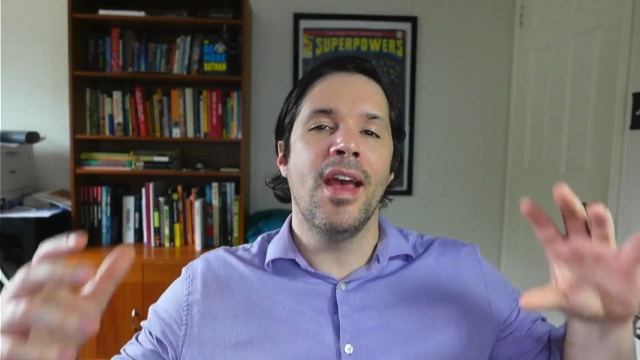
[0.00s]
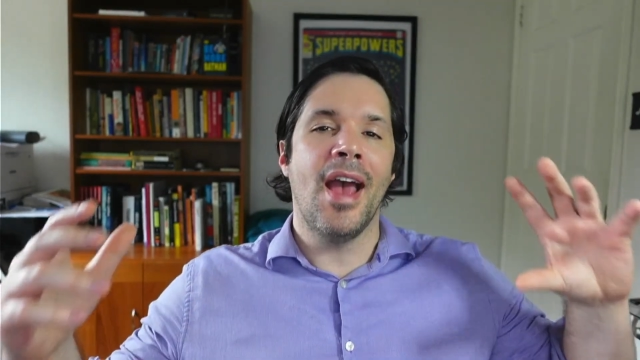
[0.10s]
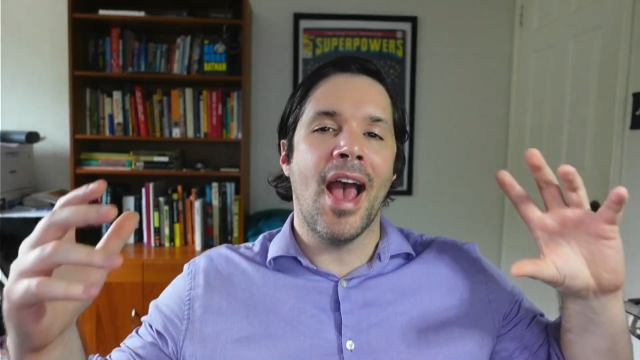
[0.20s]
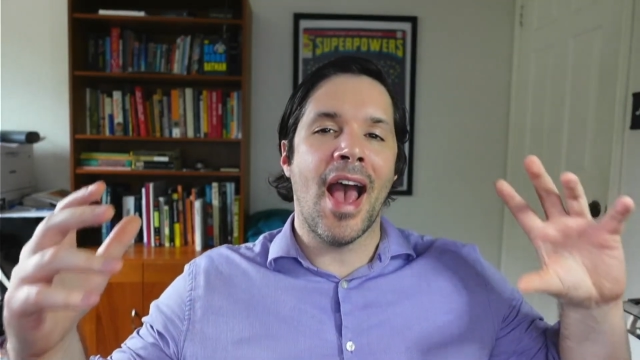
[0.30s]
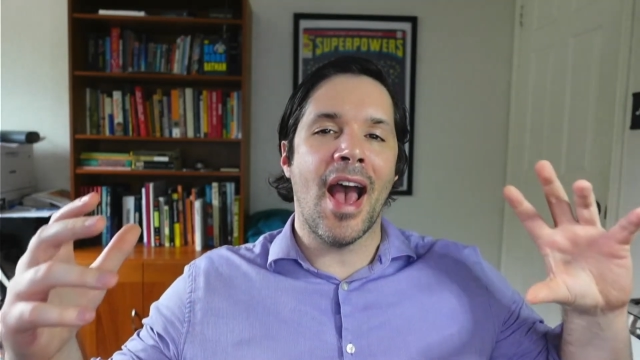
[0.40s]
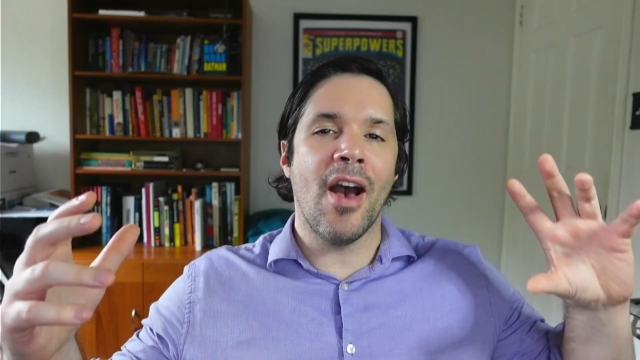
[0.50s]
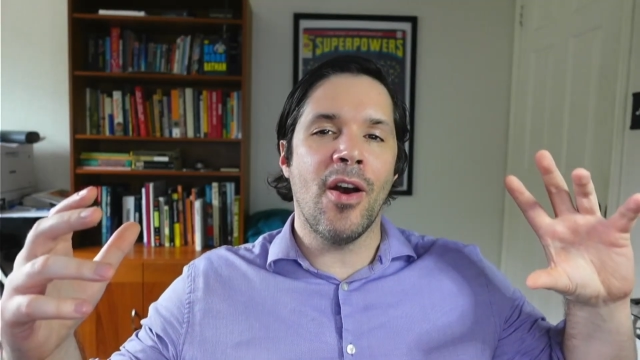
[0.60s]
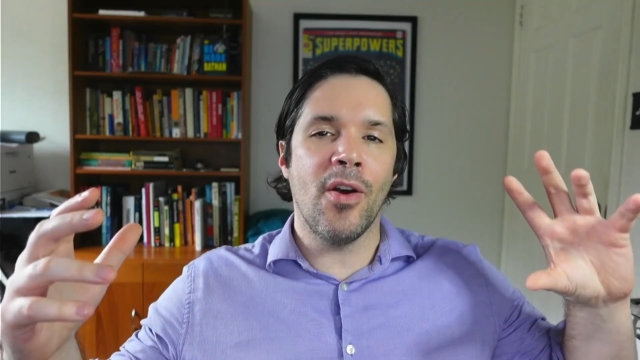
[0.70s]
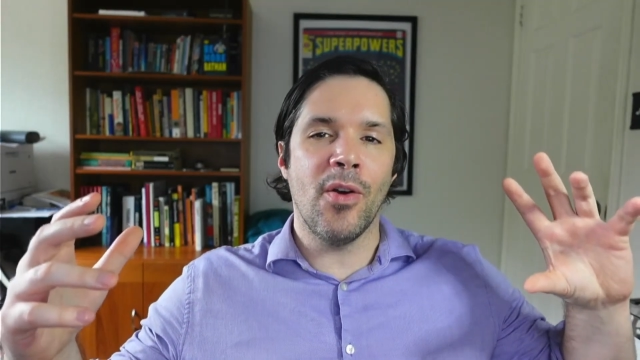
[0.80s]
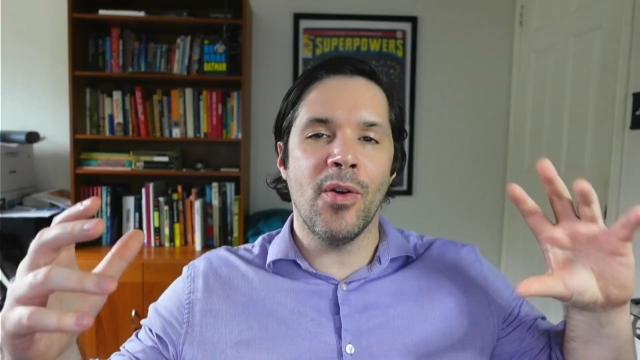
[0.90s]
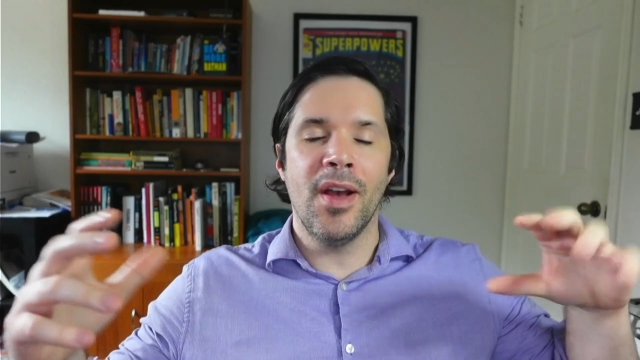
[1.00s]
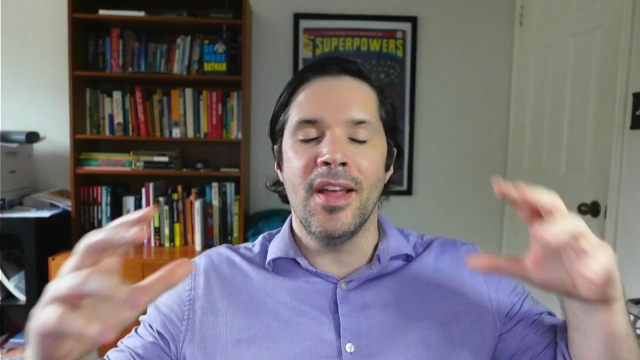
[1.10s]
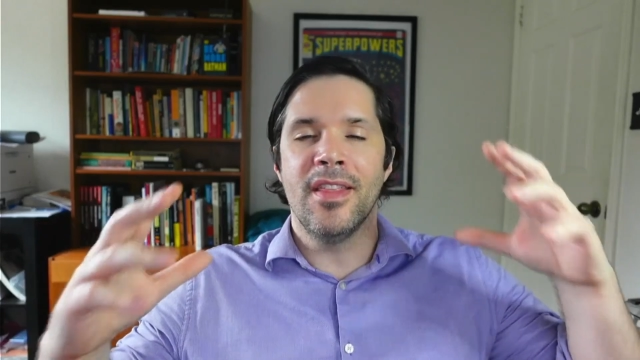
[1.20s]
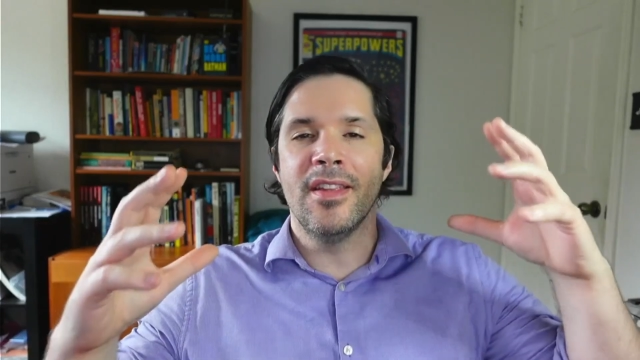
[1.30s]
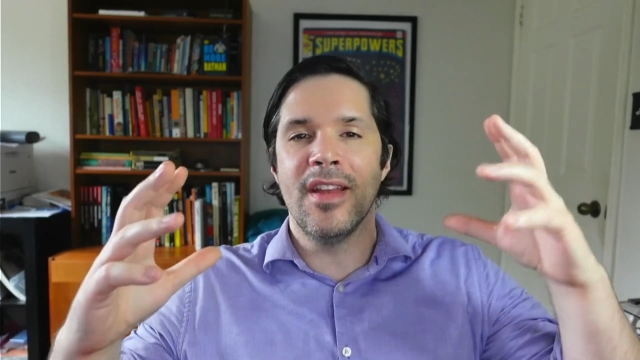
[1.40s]
how
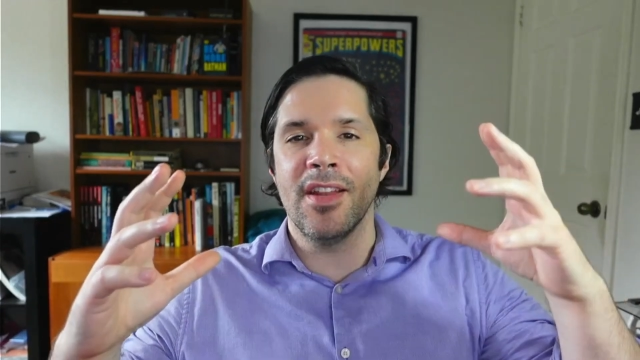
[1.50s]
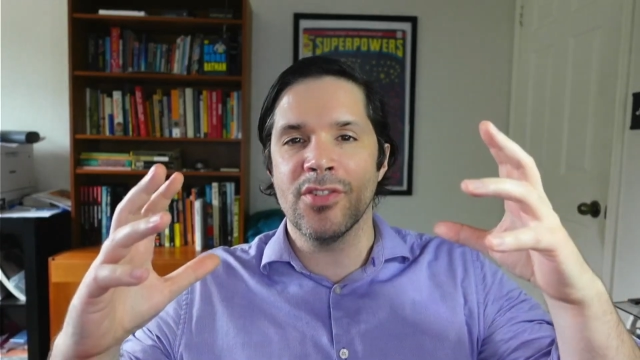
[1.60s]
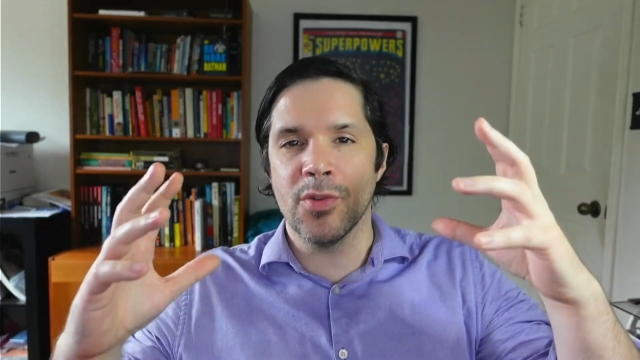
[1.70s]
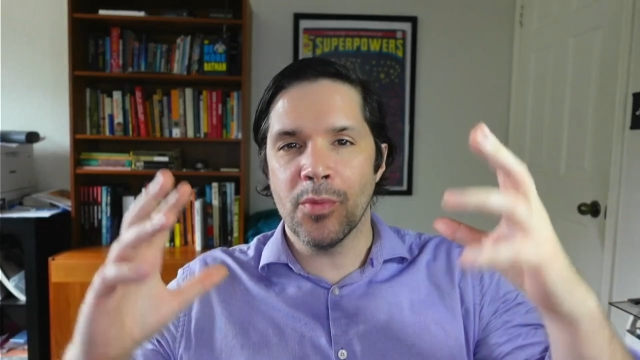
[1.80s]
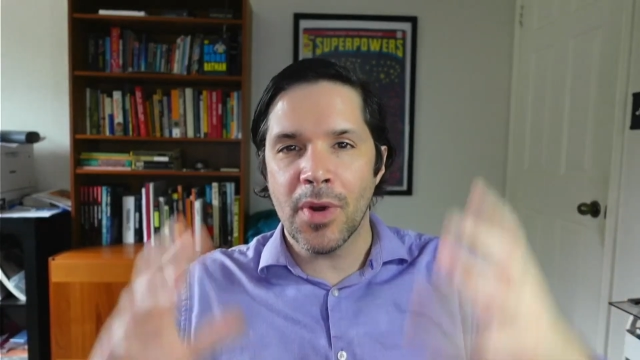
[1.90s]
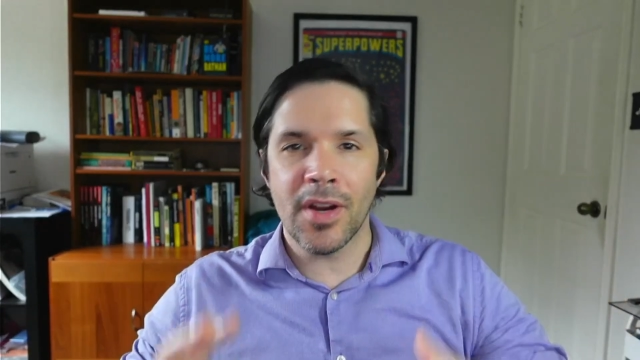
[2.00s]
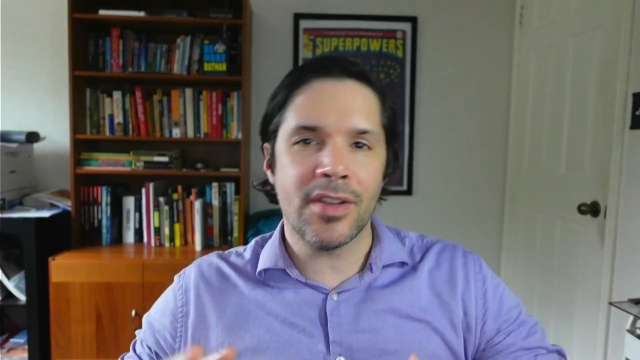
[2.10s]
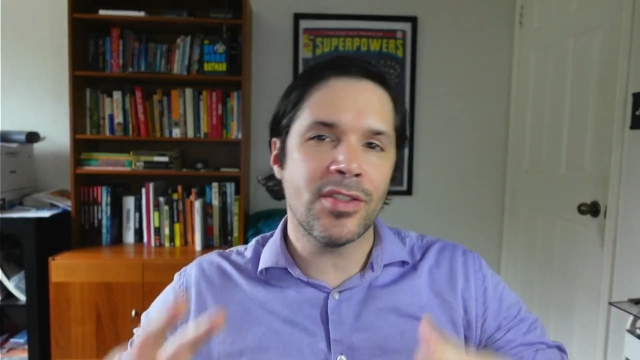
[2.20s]
the danger works,